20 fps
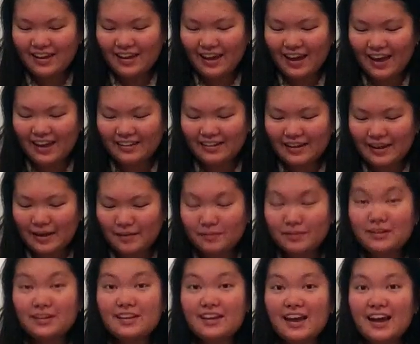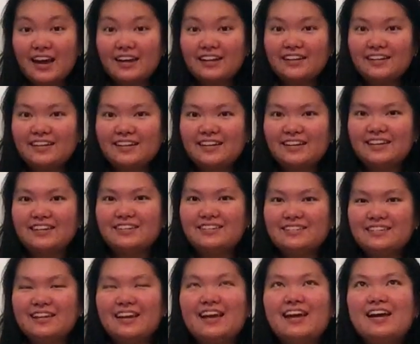It has Cameron Diaz in it,
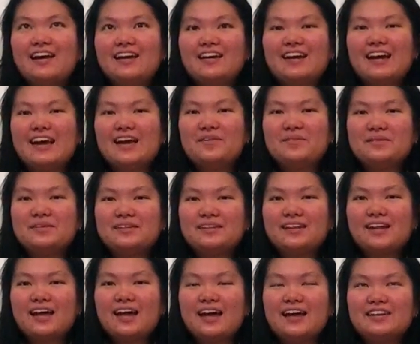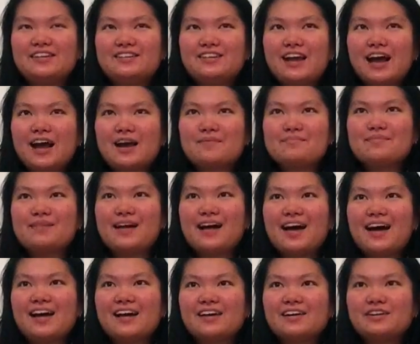Kate Winslet, Jack
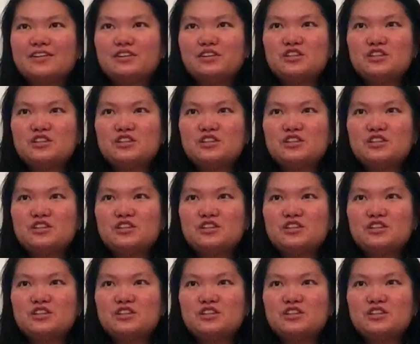Black,